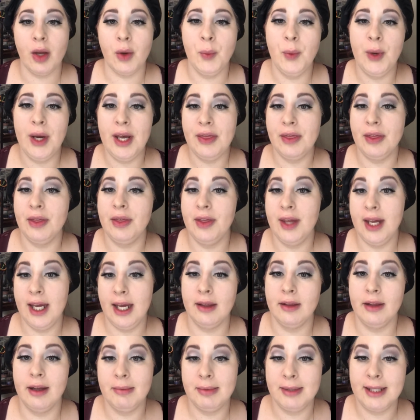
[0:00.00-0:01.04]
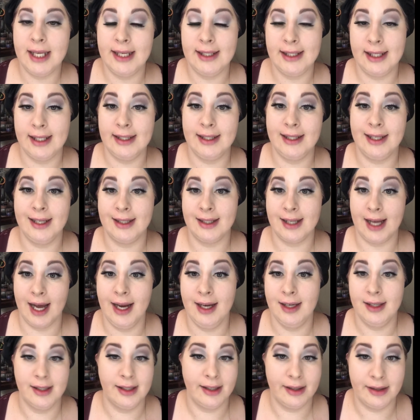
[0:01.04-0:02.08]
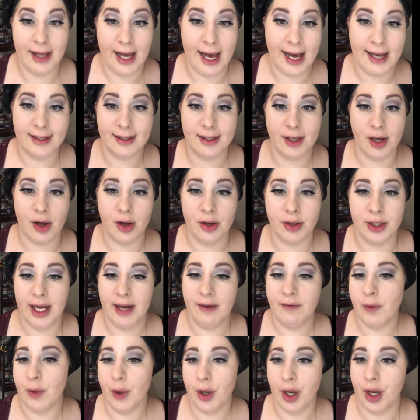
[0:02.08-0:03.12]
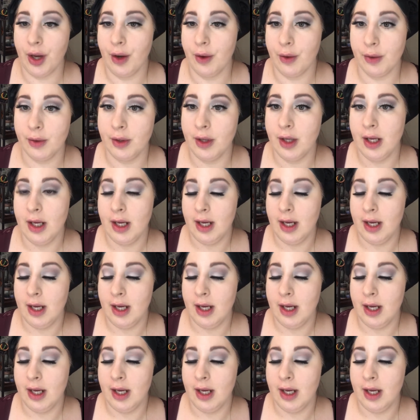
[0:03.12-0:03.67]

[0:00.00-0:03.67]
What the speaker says: With the LipSense, it's designed to last all day for you.